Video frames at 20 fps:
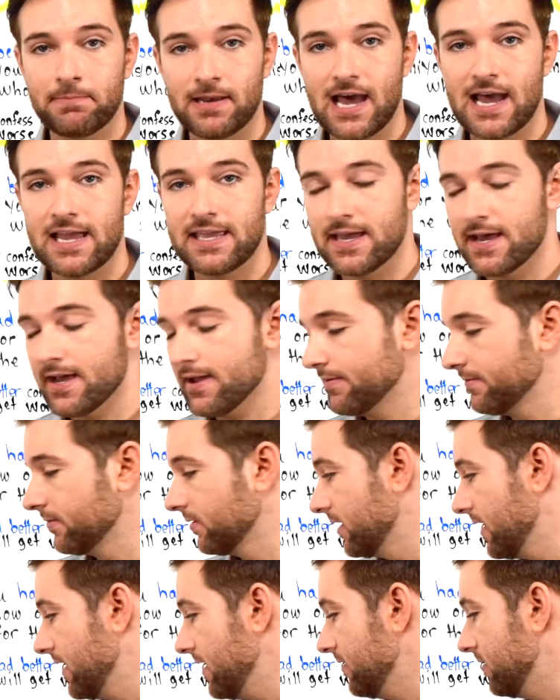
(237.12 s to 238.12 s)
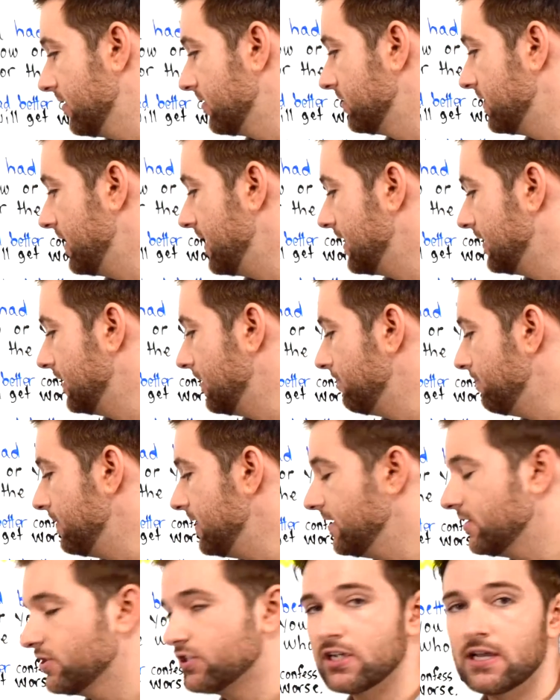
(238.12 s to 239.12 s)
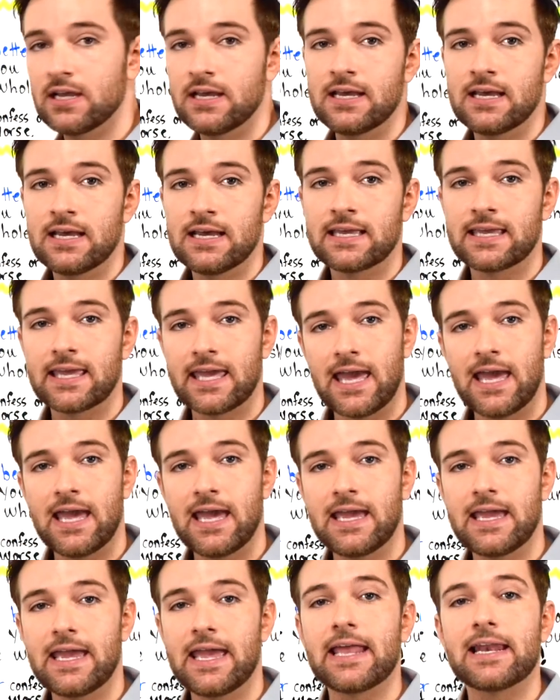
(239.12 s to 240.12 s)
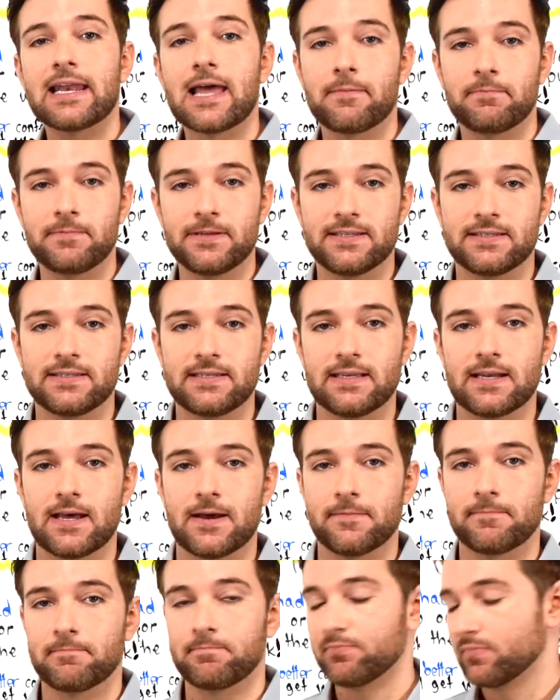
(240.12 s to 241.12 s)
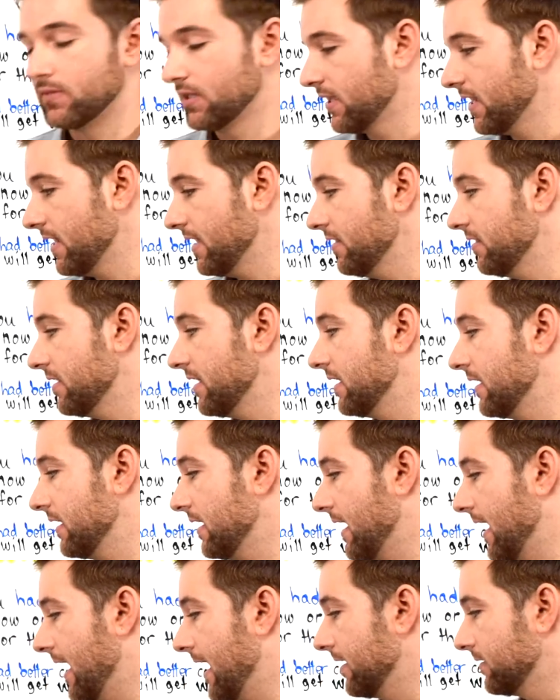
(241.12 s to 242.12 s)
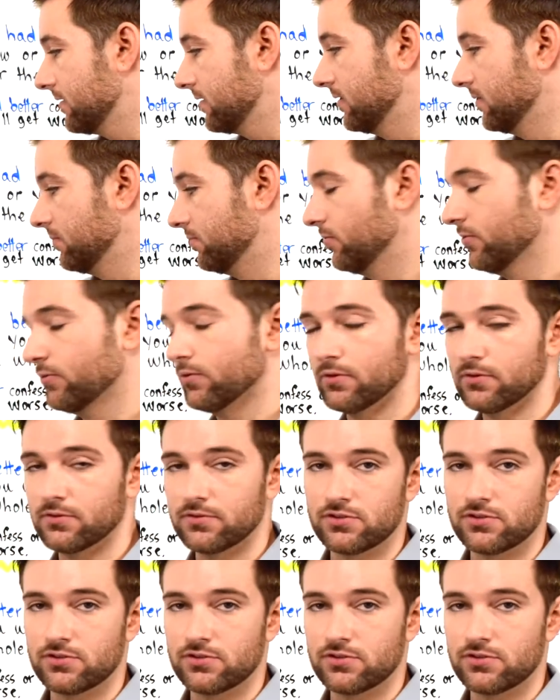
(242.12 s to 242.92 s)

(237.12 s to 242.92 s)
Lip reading: playa, okay, their day at the beach, que en la piscina, okay, than at the pool.